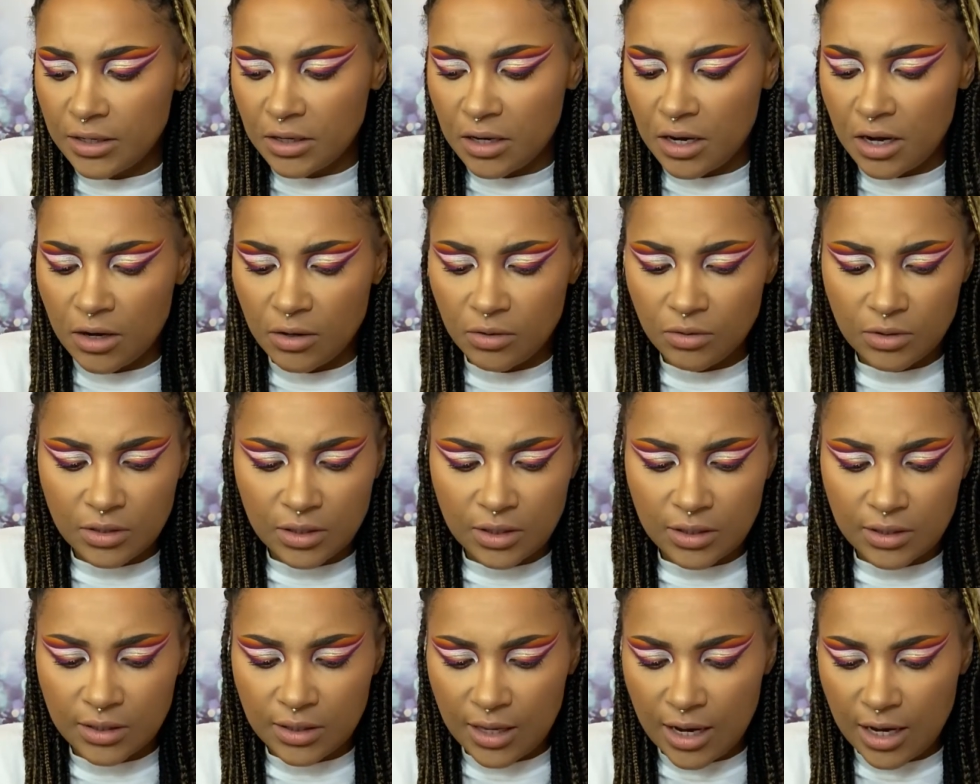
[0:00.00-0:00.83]
now
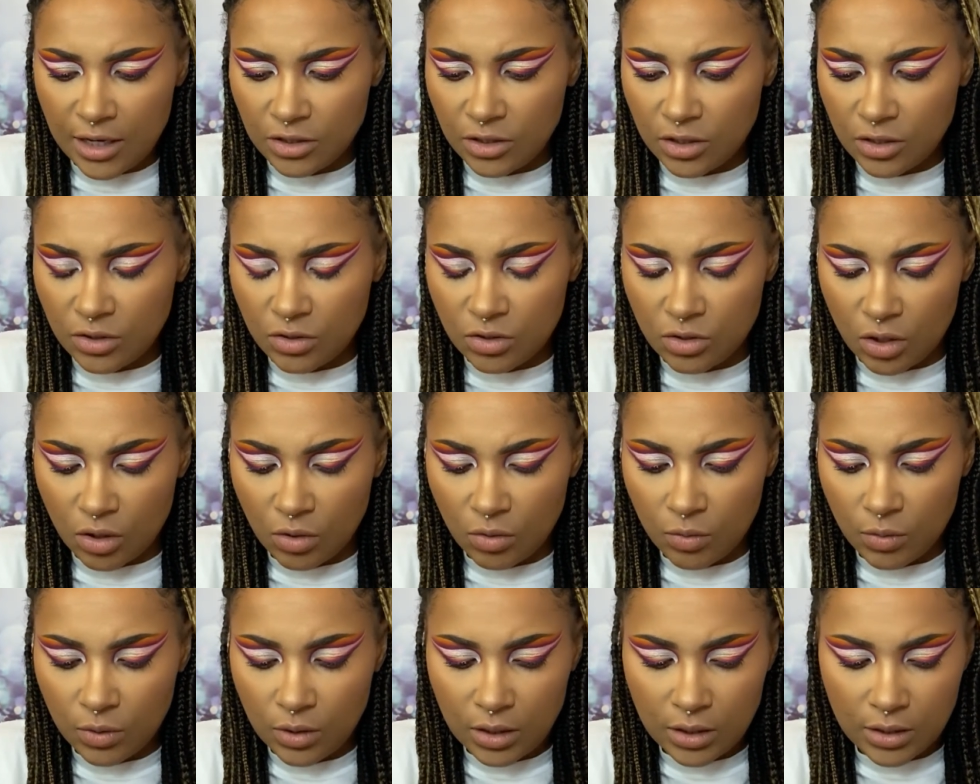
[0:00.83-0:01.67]
these lashes
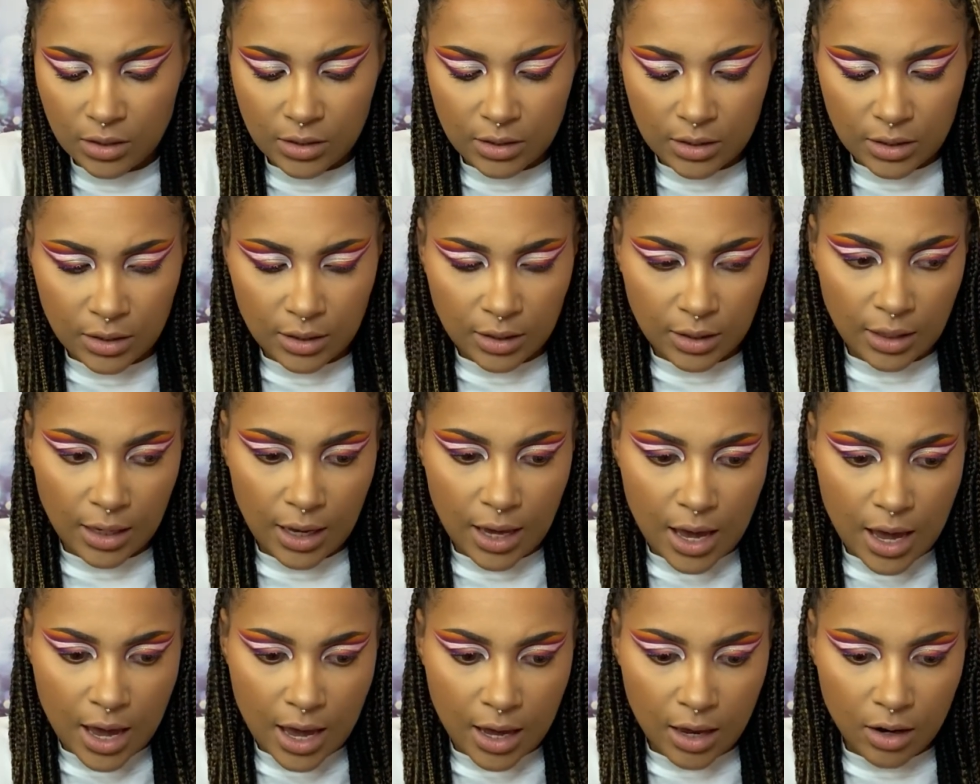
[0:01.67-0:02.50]
don't want to stick
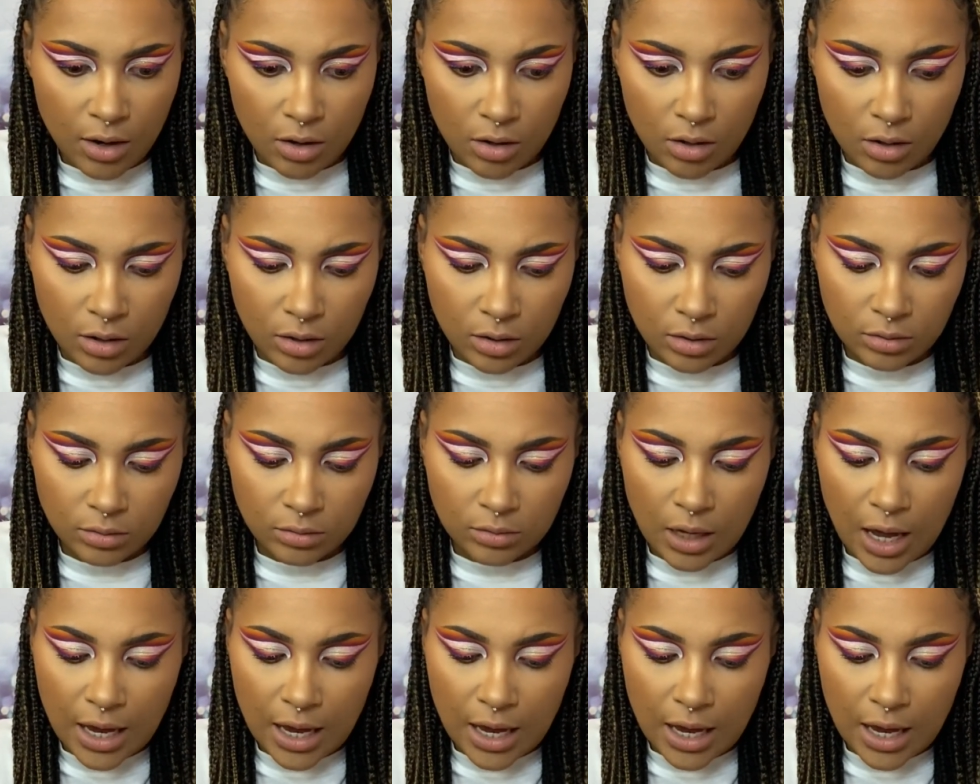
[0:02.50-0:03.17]
at all.